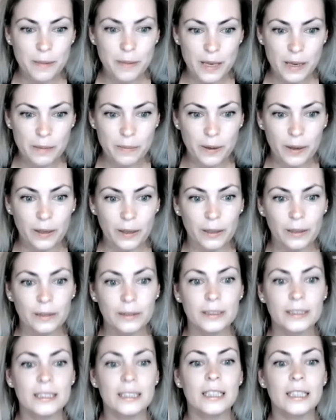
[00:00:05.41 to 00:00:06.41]

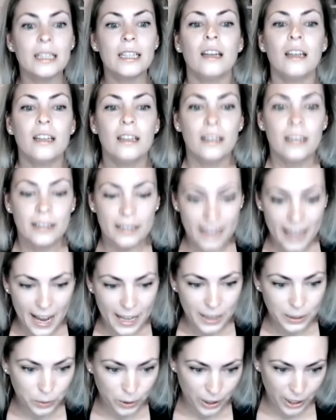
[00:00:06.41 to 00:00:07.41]
people's
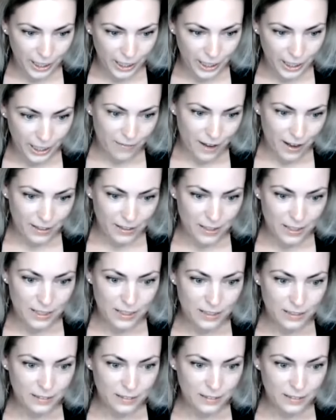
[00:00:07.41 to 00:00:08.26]
networking events.